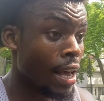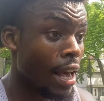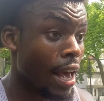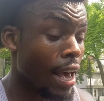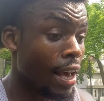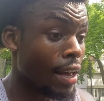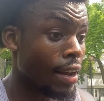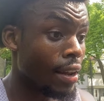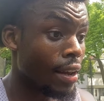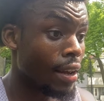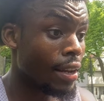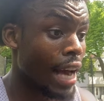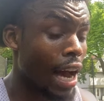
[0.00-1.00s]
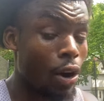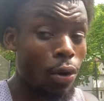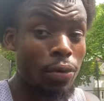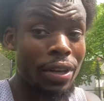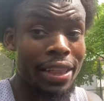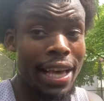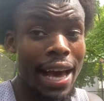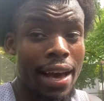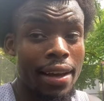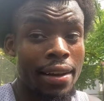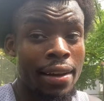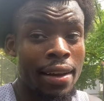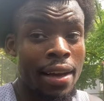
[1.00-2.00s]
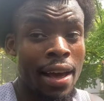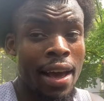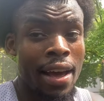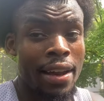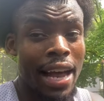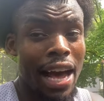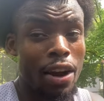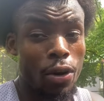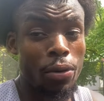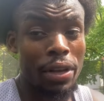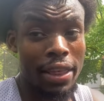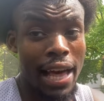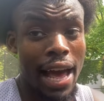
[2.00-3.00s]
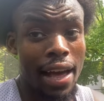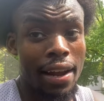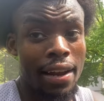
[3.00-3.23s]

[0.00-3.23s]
And not only that,